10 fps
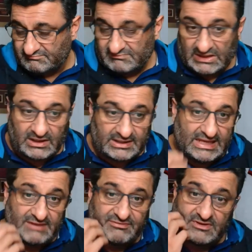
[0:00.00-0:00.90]
like
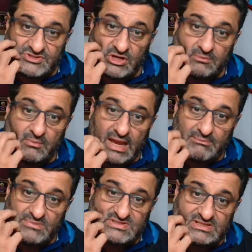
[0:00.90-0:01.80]
the effort shown by
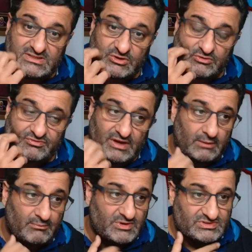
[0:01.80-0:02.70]
Emerson and
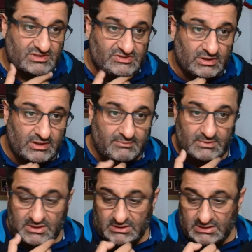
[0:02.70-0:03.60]
Kufal most of the time.
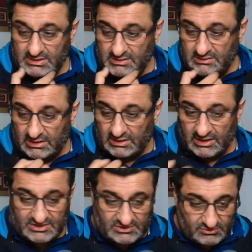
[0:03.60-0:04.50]
I
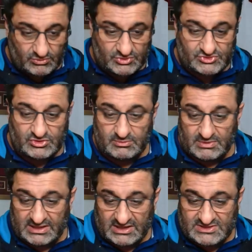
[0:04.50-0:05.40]
like what Zuma
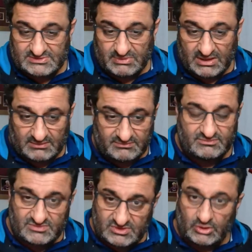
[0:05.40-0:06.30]
does, but
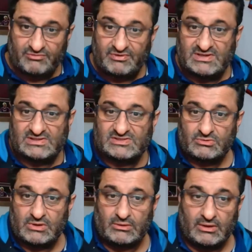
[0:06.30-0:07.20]
a lot of things I
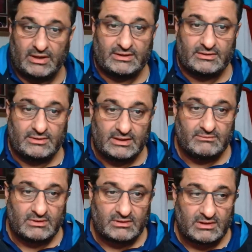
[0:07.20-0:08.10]
still don't like. Yeah,
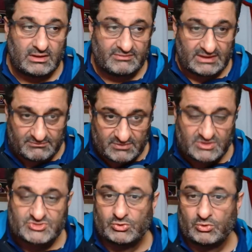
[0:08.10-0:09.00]
I think I'm
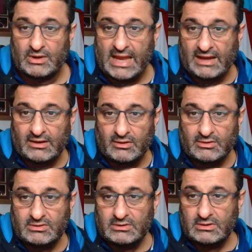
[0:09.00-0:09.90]
unsure on
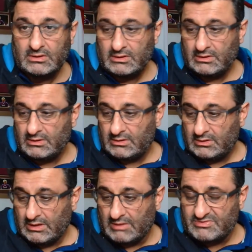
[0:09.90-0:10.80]
Agard.
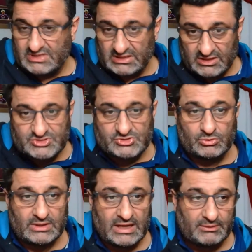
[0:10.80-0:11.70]
I'm still
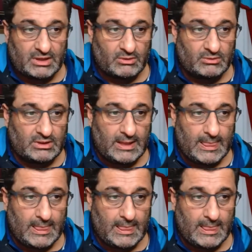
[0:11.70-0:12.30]
unsure on Areola.